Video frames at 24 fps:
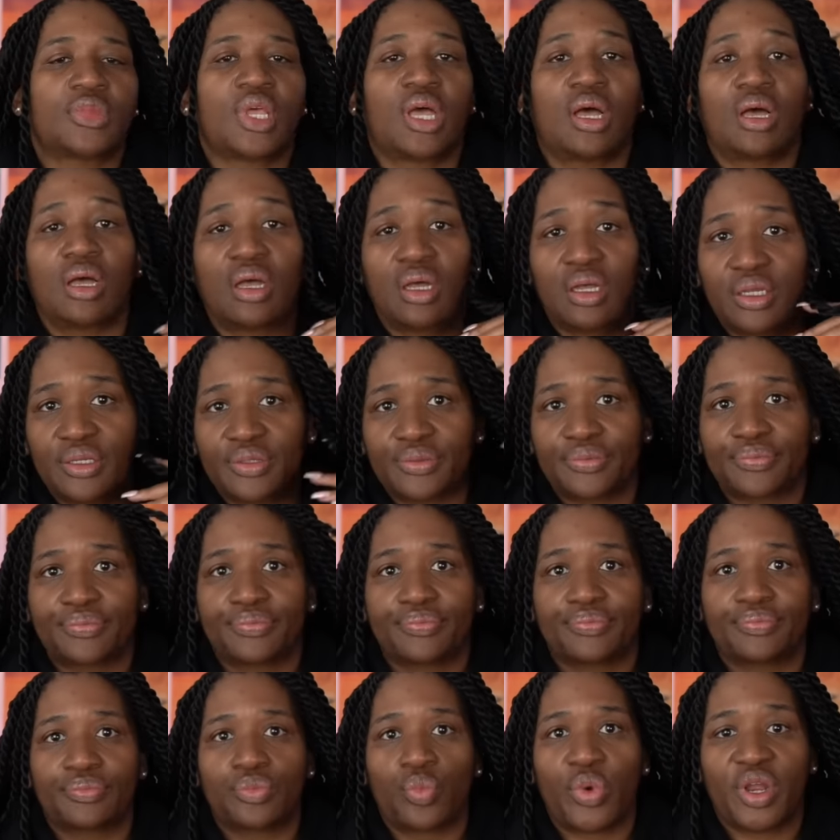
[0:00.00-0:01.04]
Uh huh.
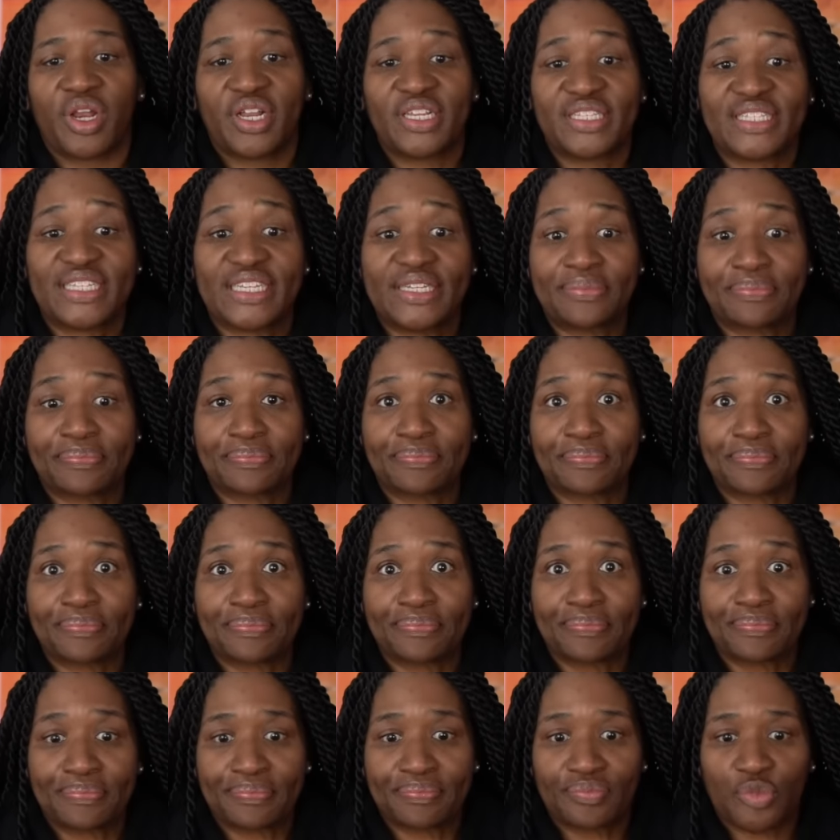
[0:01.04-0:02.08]
Where is it?
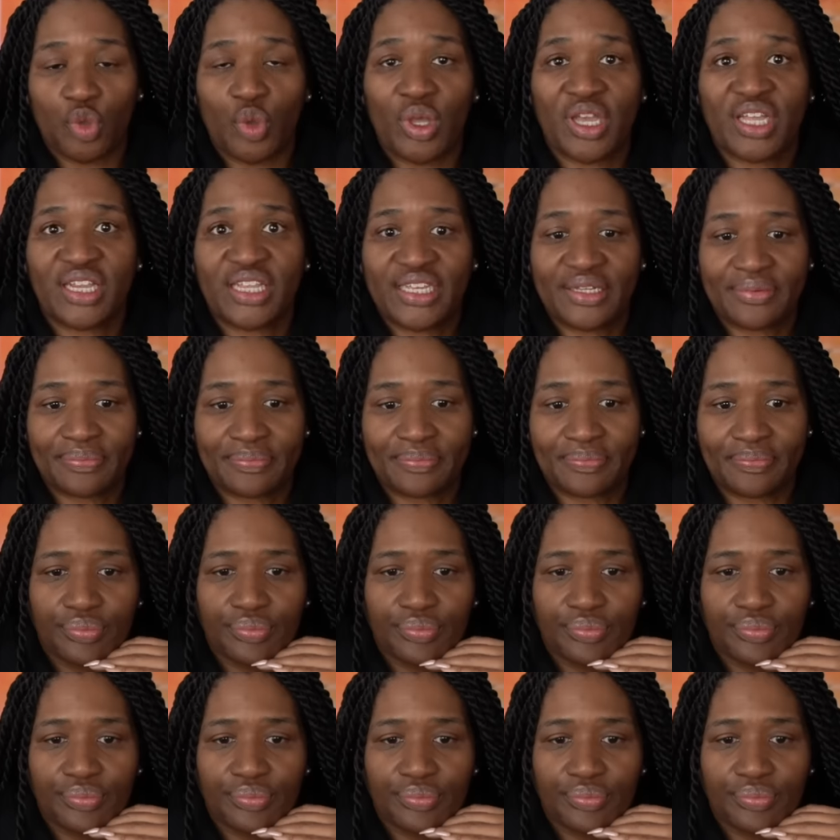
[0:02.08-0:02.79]
Quickly.